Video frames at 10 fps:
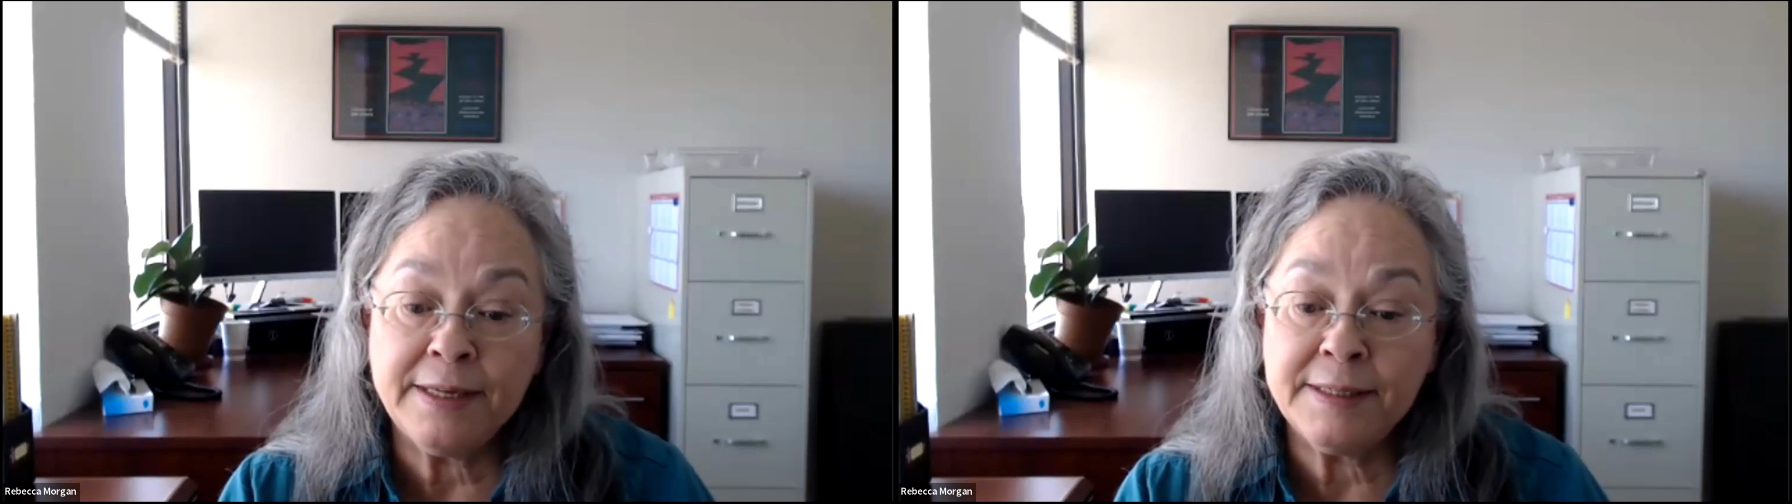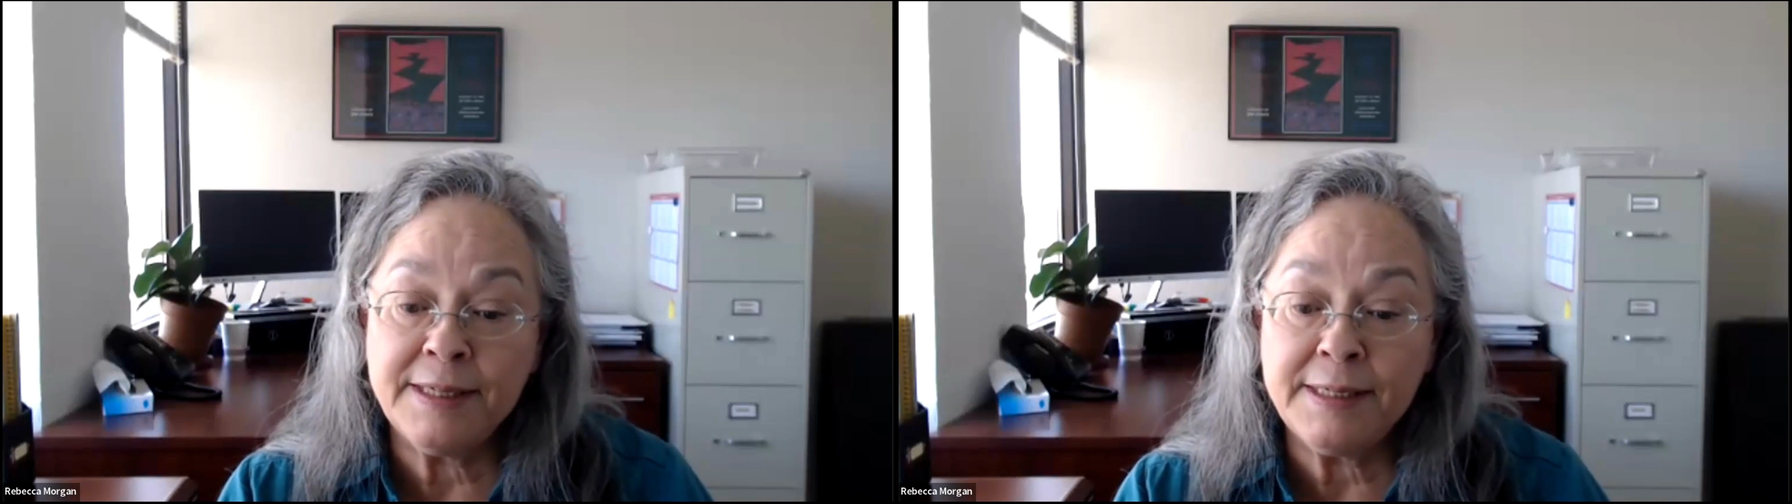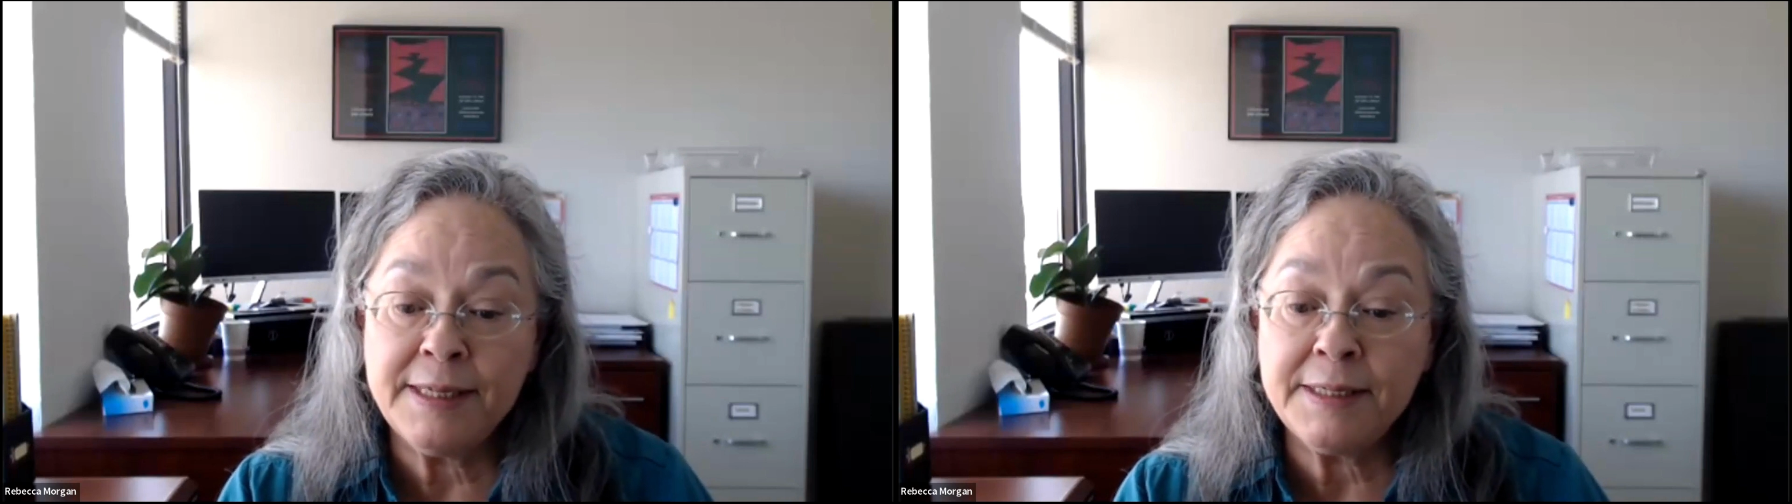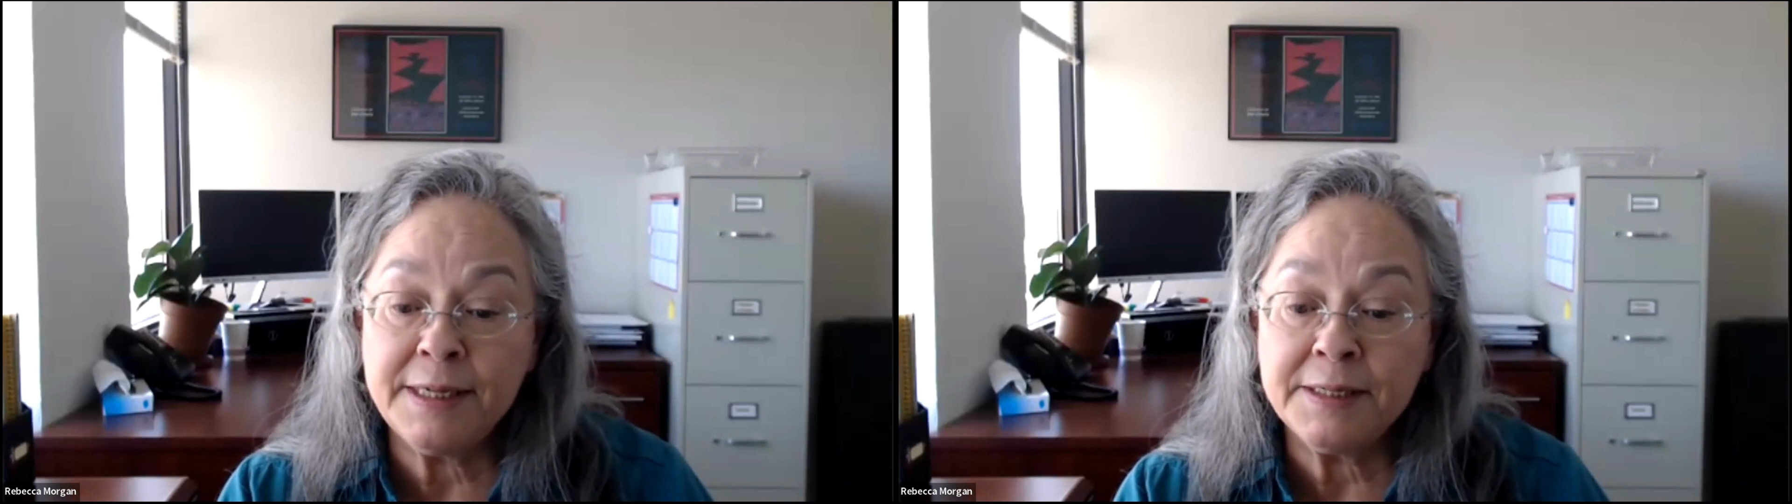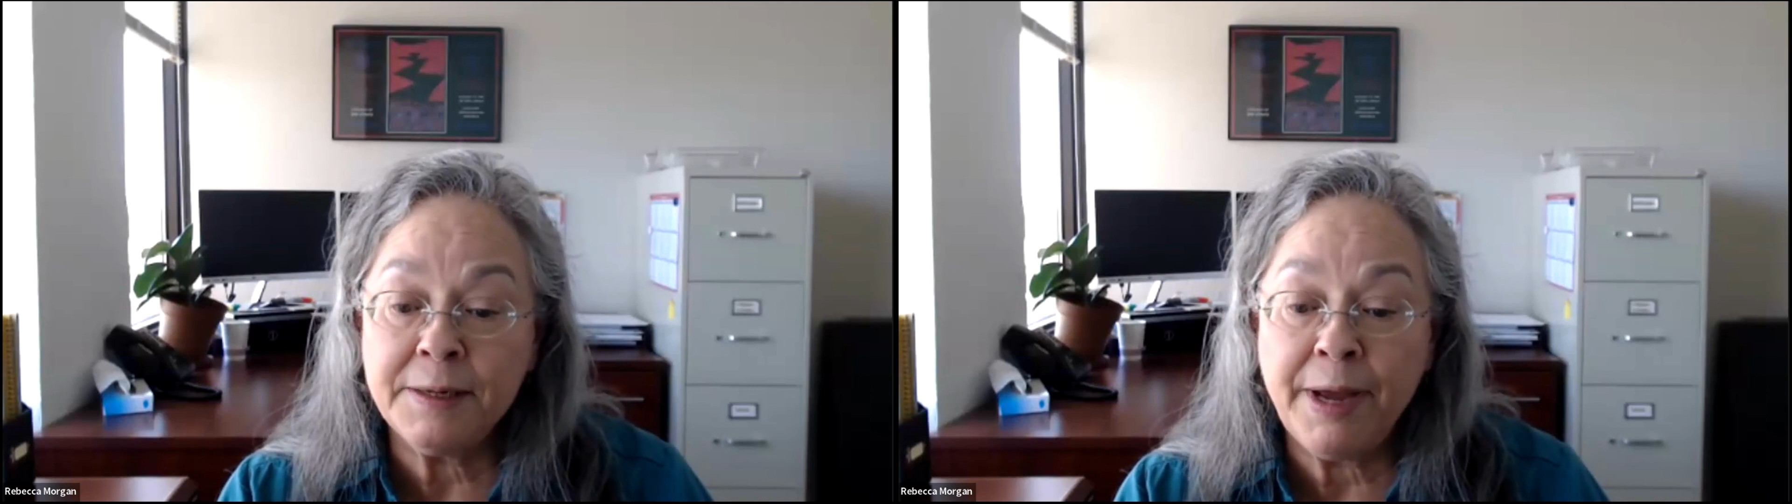and
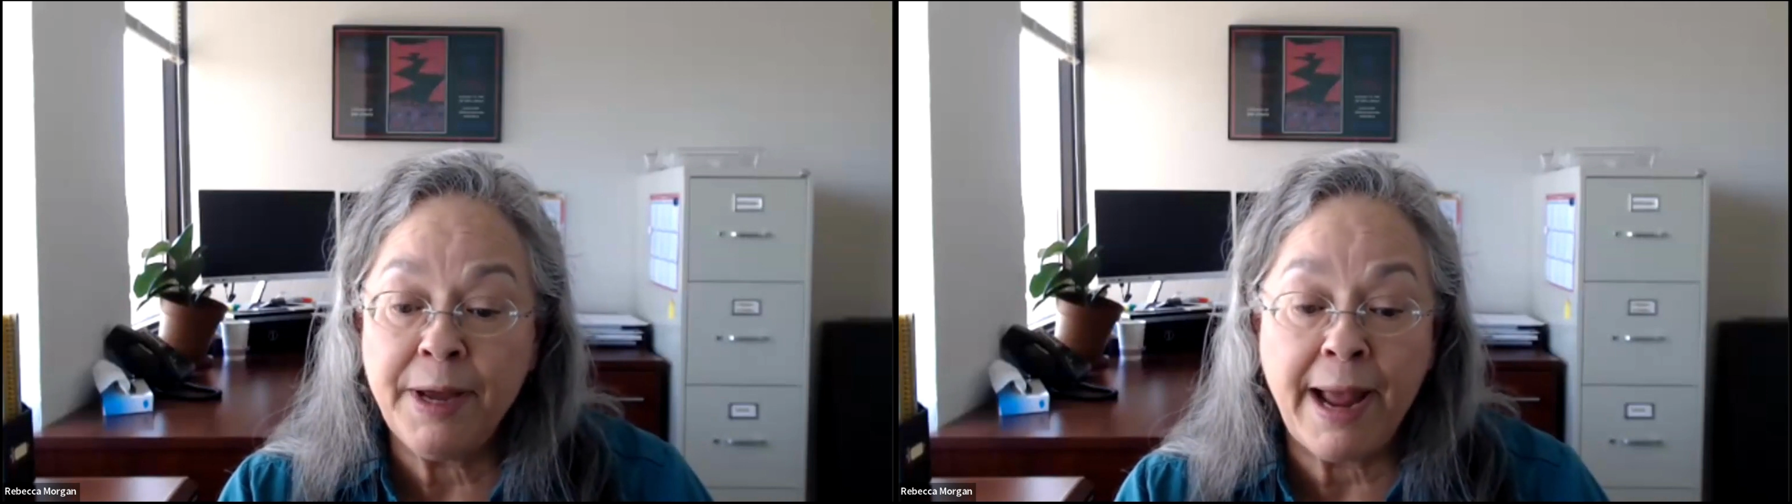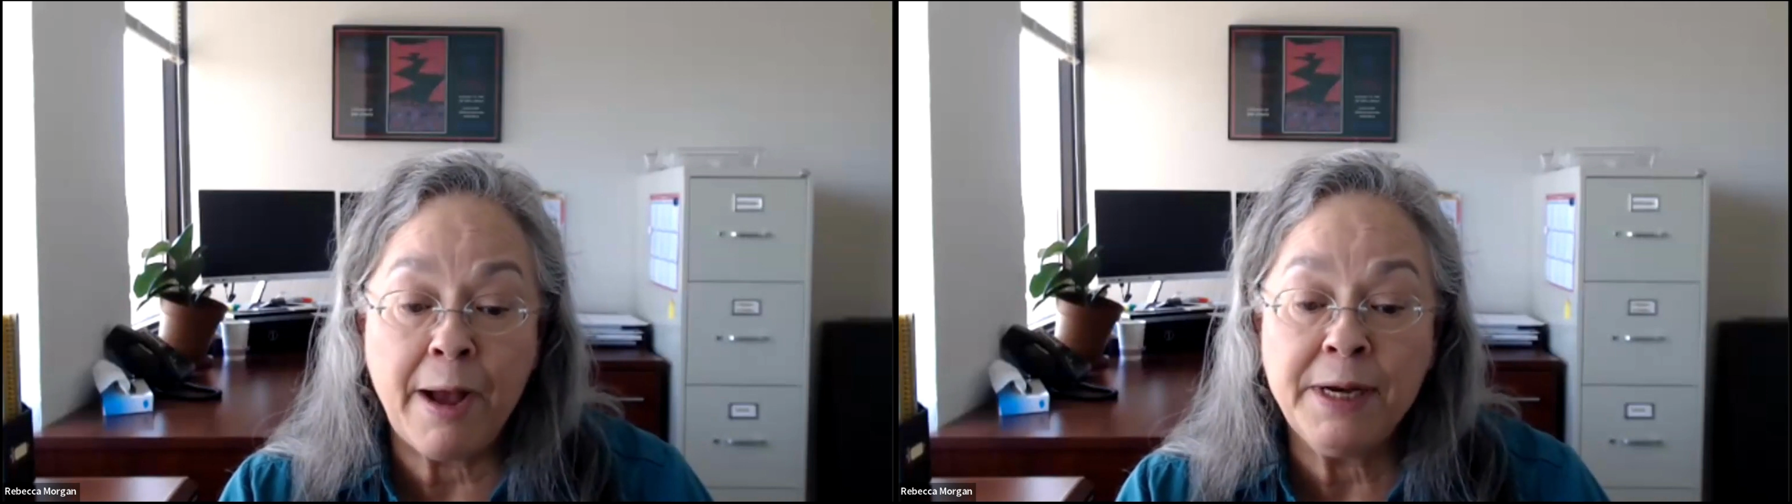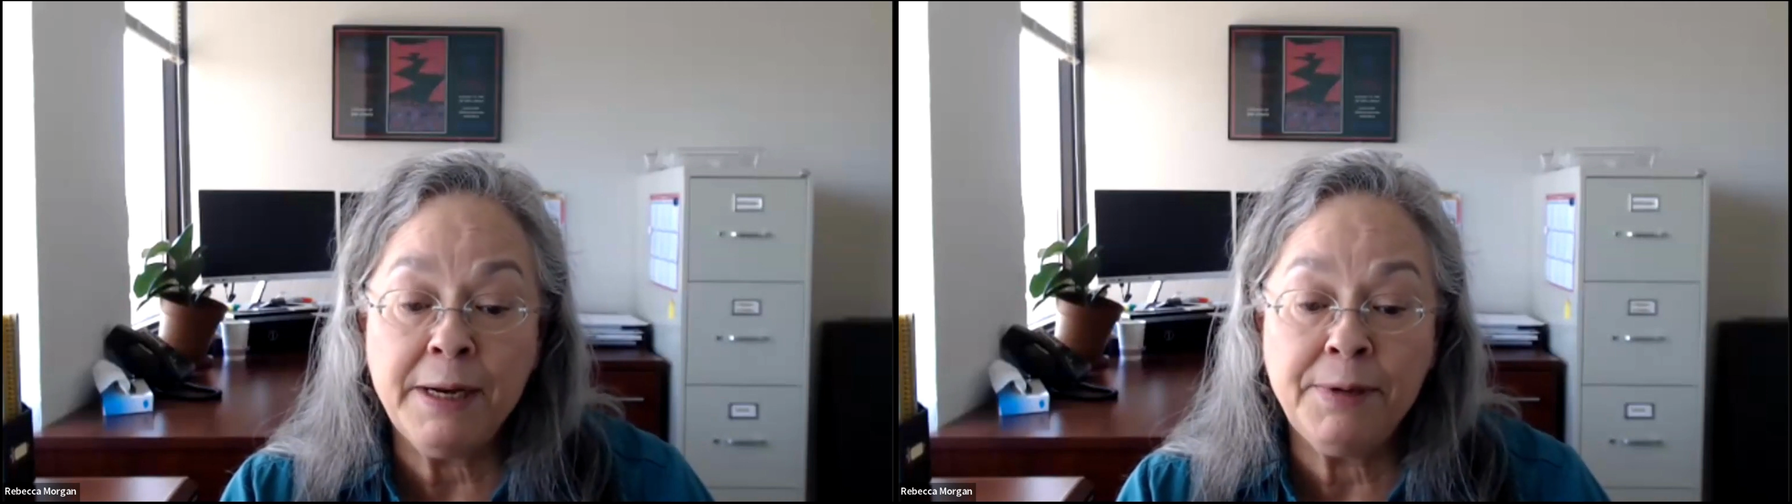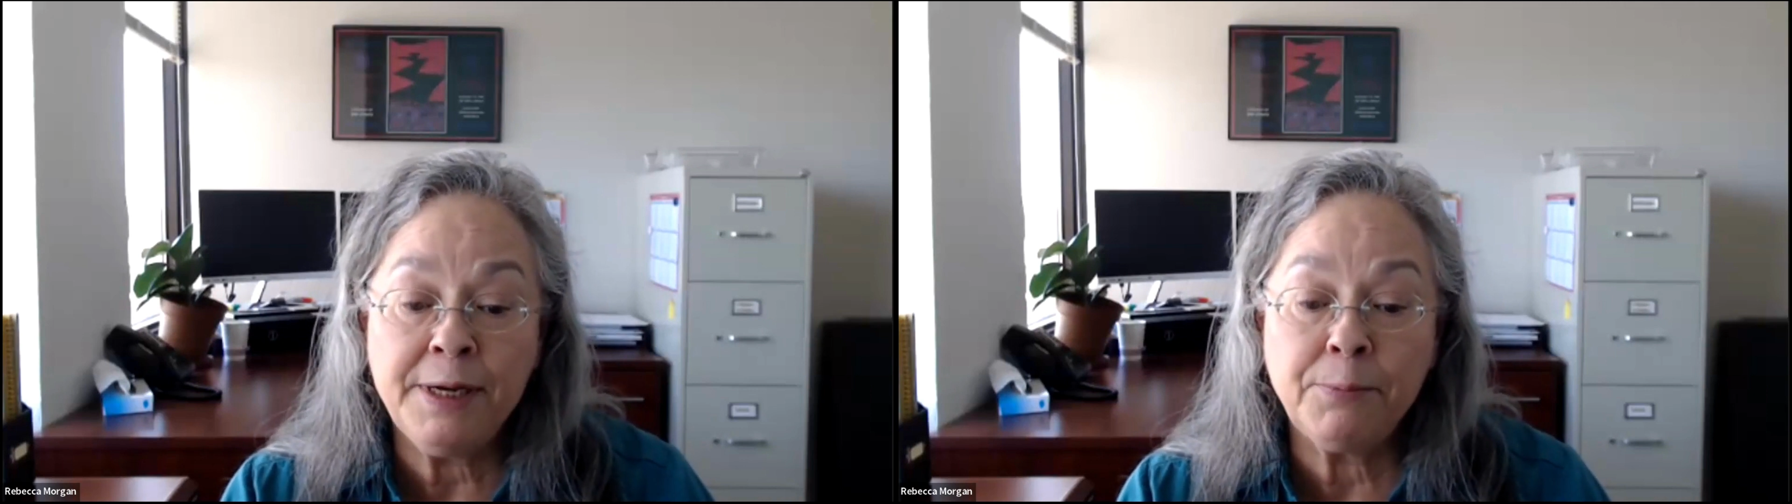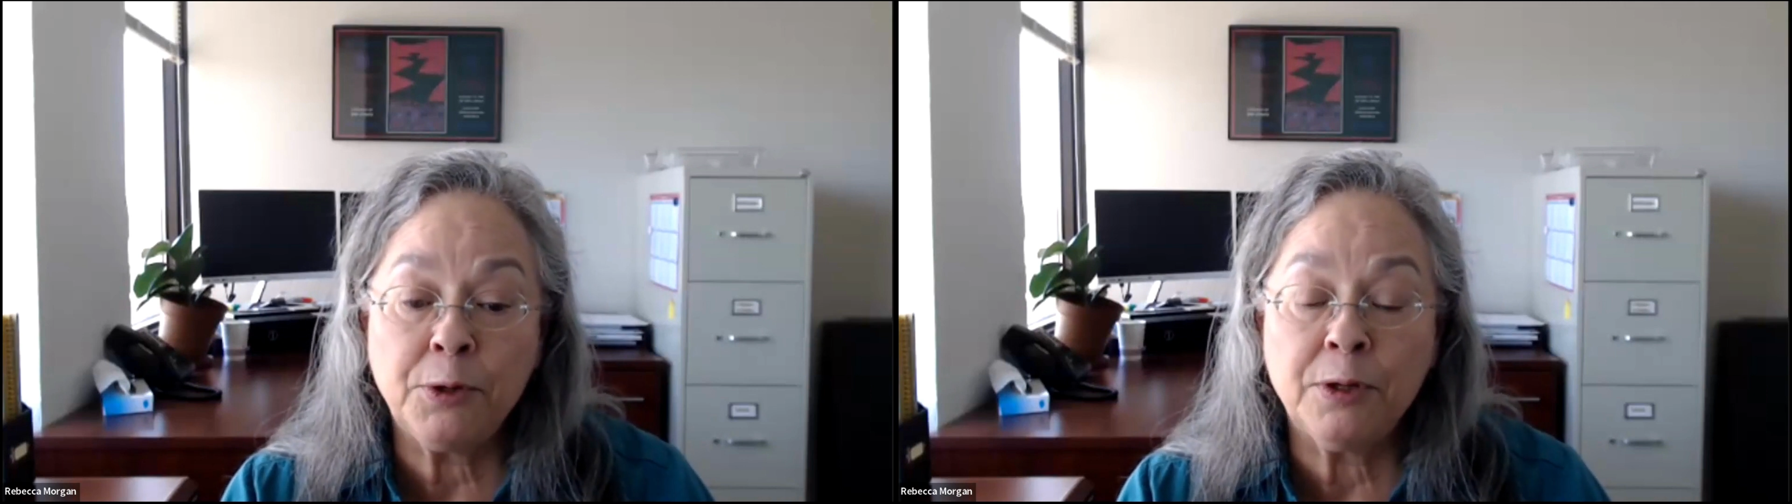statistics about how many
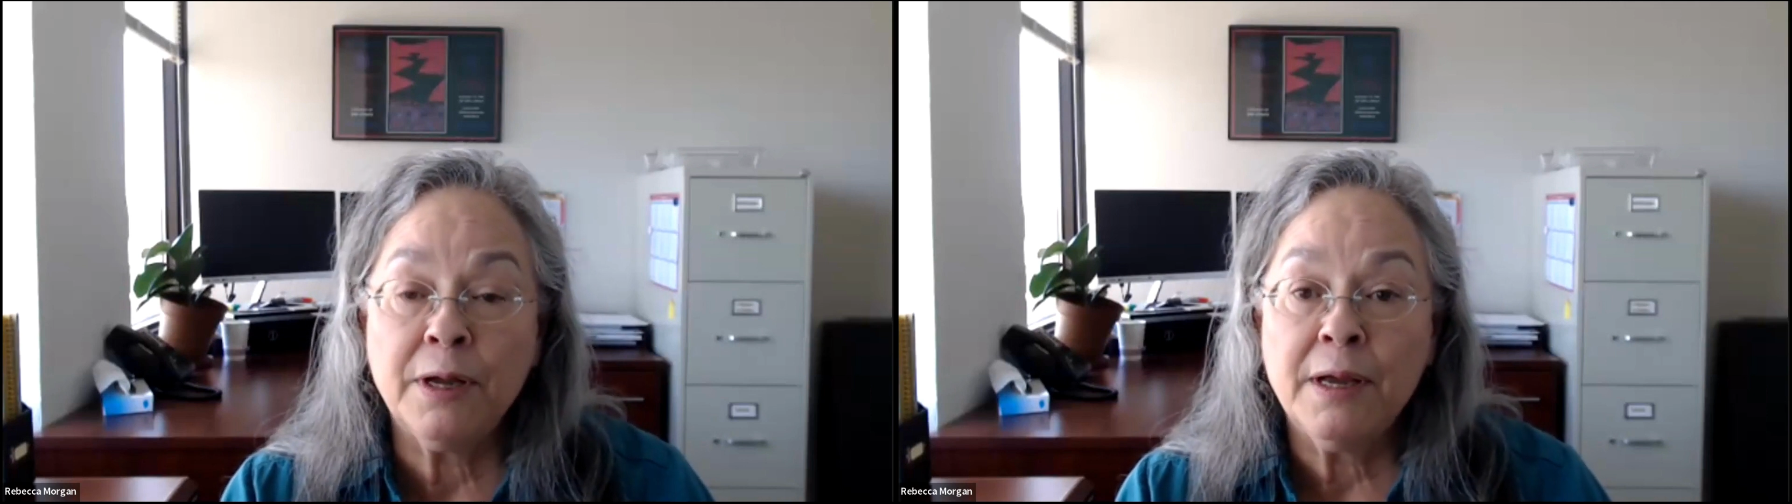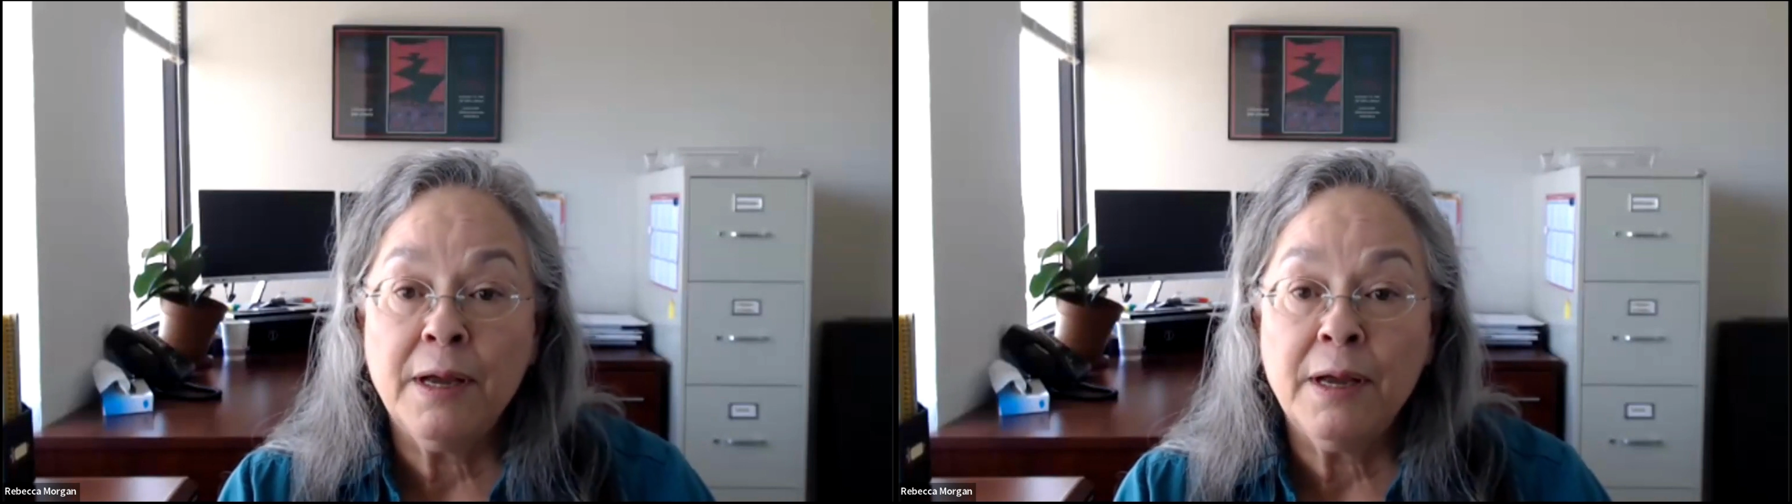people